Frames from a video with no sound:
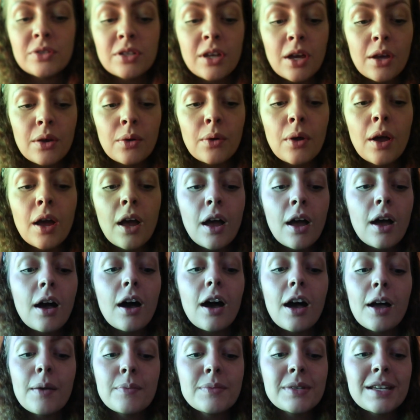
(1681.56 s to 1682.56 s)
so
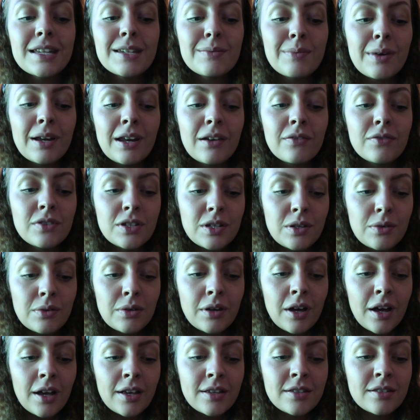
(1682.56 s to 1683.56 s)
I'm sending my love to you
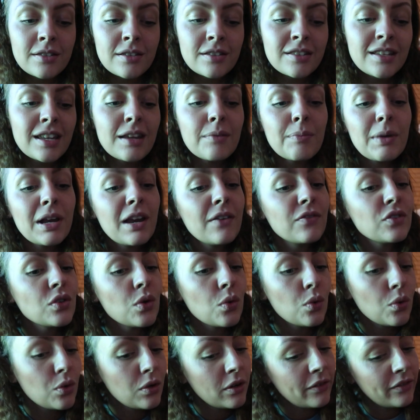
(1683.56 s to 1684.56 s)
guys. Sending my love to
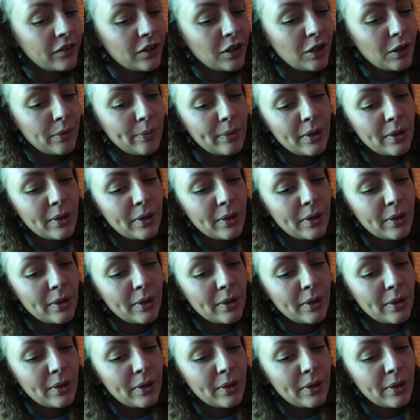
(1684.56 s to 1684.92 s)
all of you,